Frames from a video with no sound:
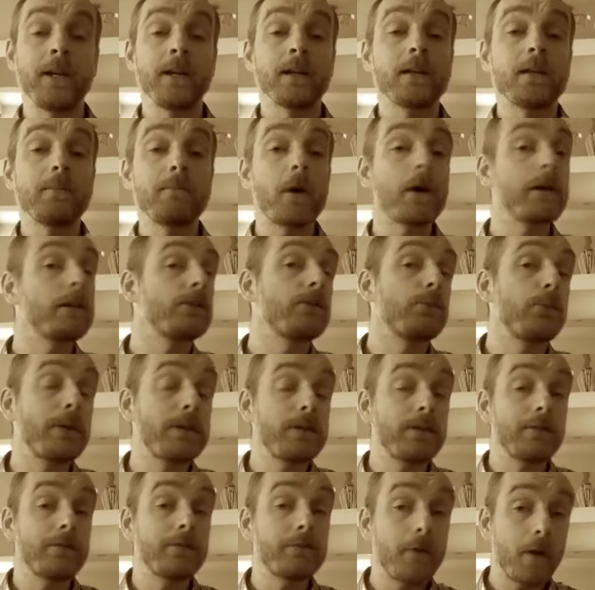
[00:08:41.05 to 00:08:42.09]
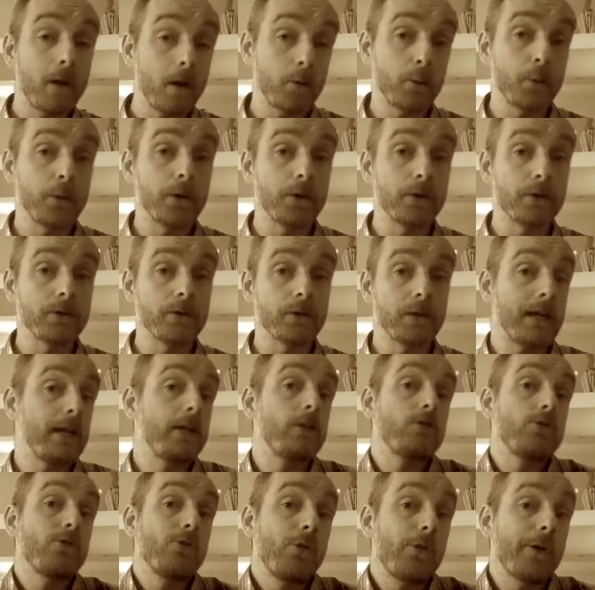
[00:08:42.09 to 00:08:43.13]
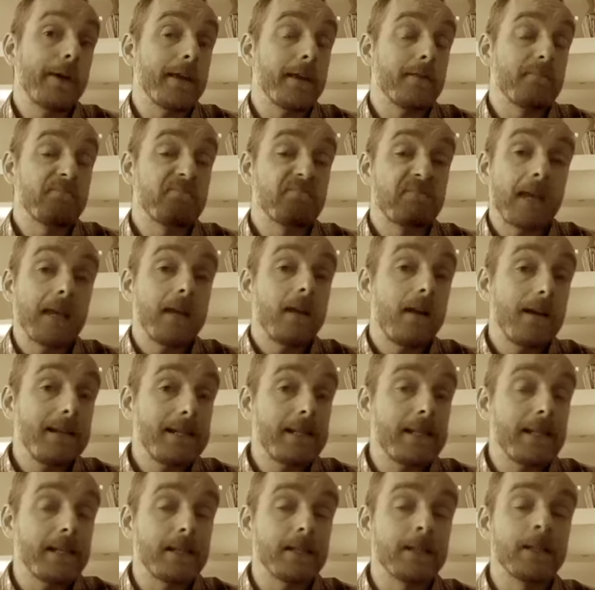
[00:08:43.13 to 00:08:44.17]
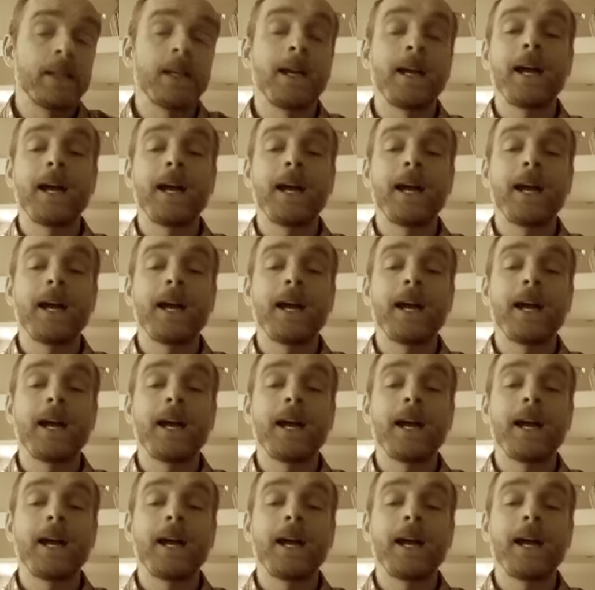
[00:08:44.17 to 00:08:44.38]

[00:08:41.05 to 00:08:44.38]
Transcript: that my Twitter followers enjoy. They like it.